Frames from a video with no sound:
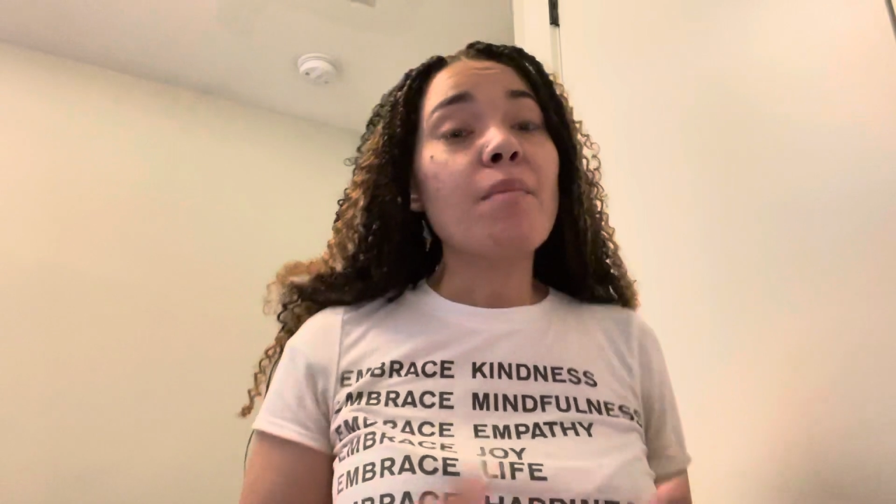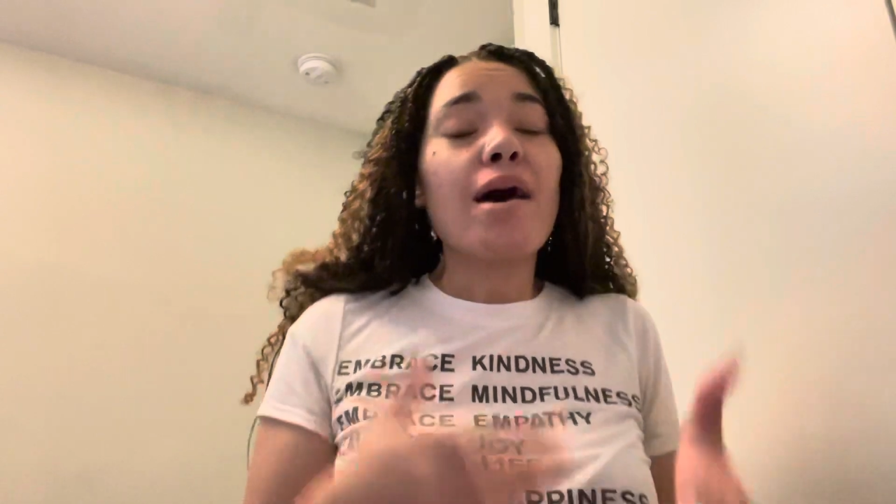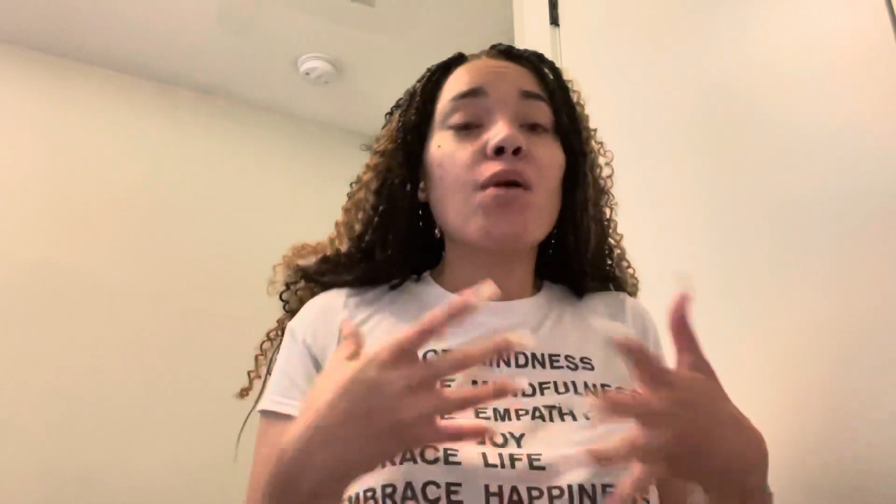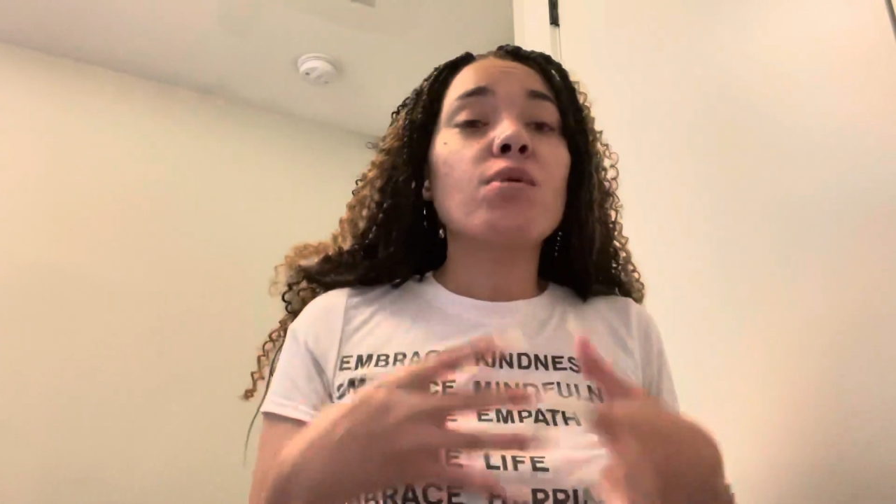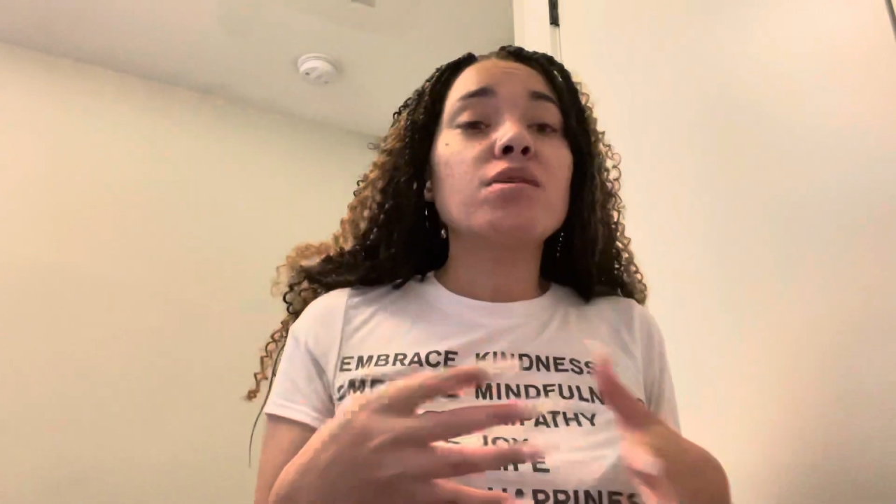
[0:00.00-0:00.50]
I
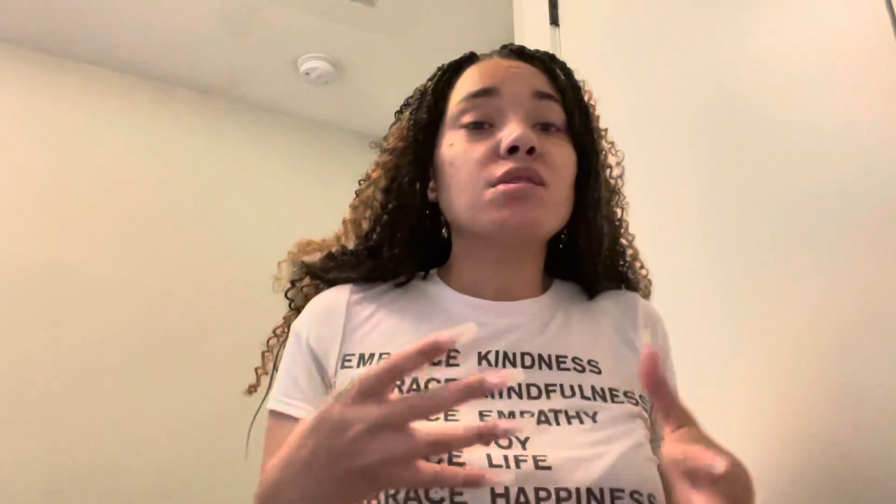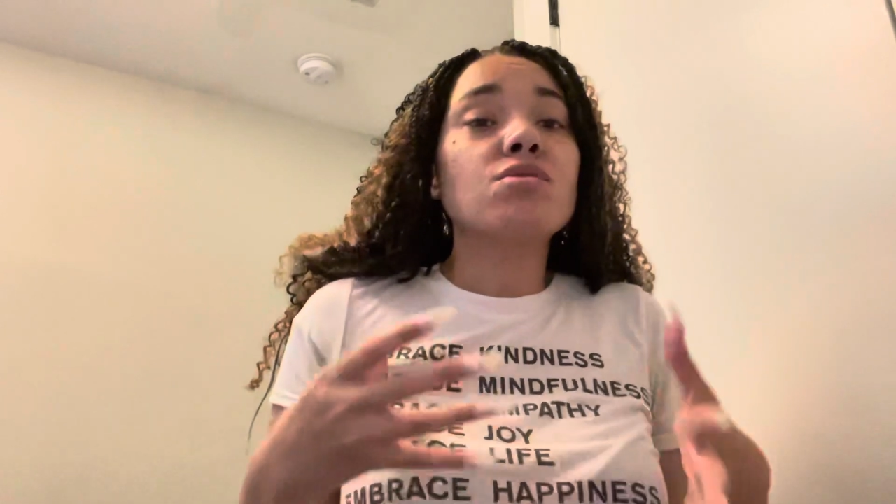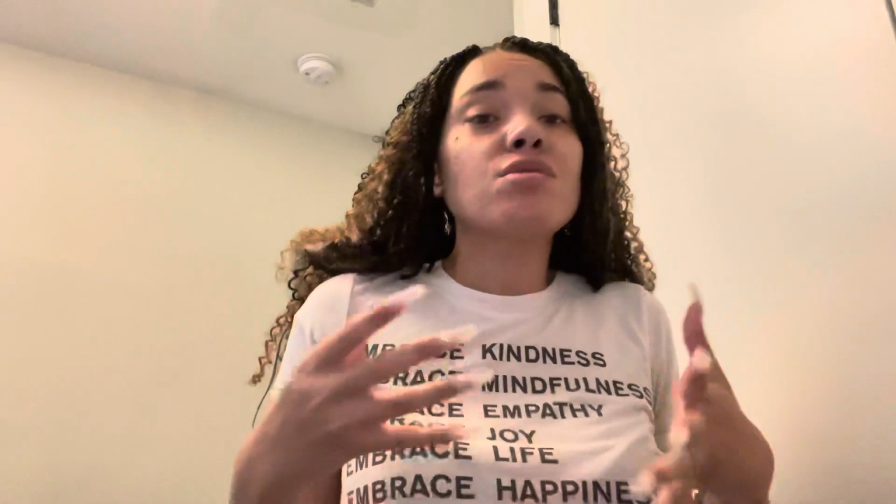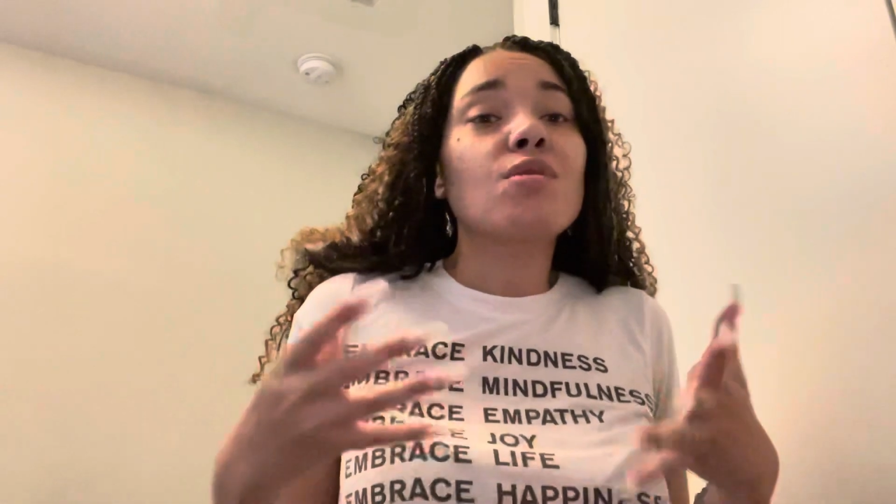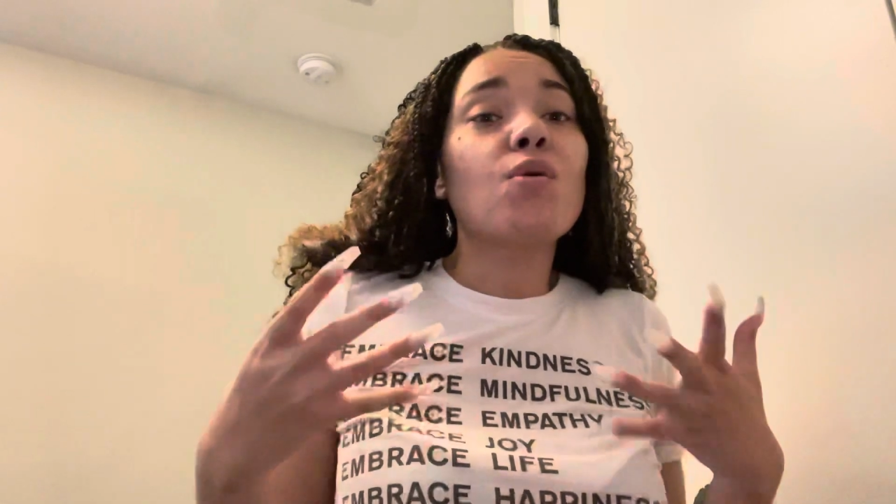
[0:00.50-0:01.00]
wasn't
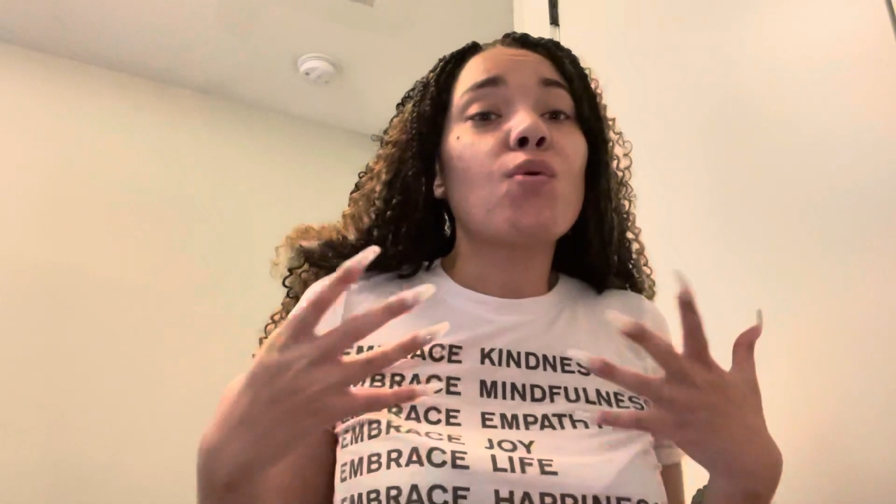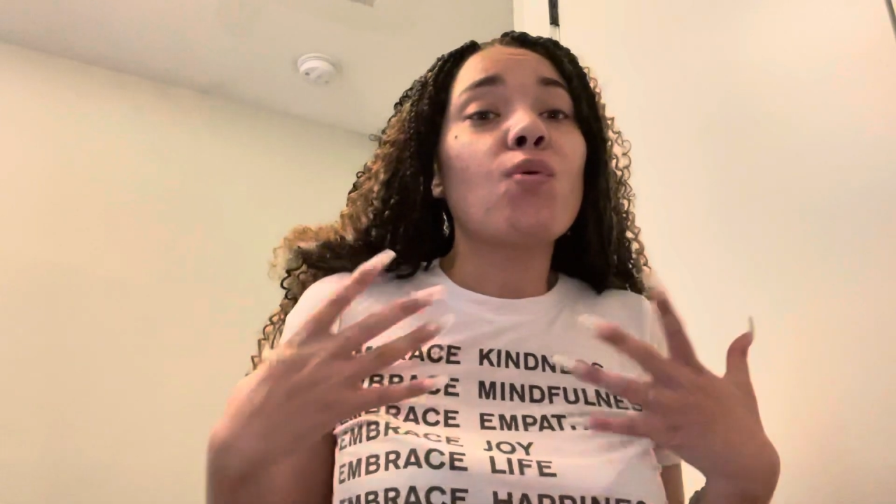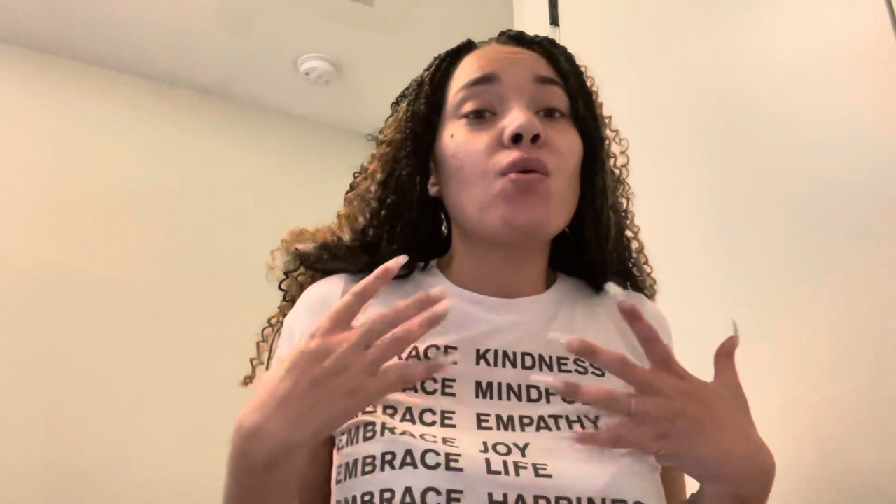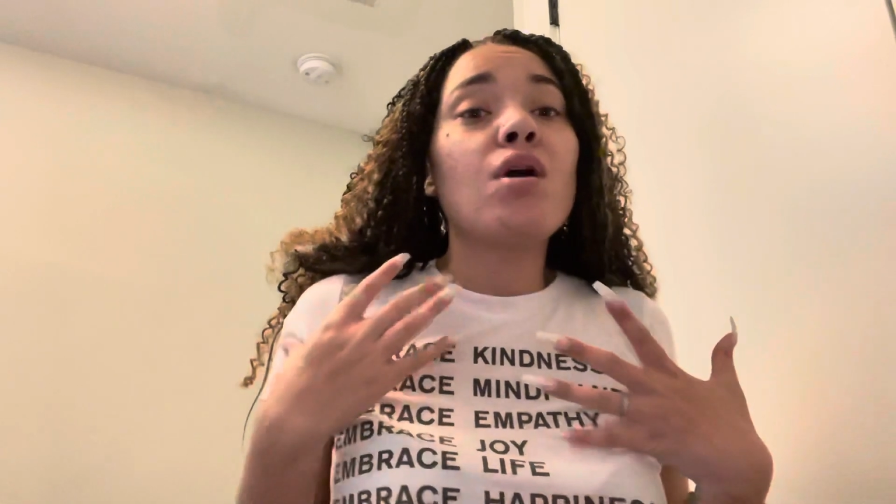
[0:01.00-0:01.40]
so,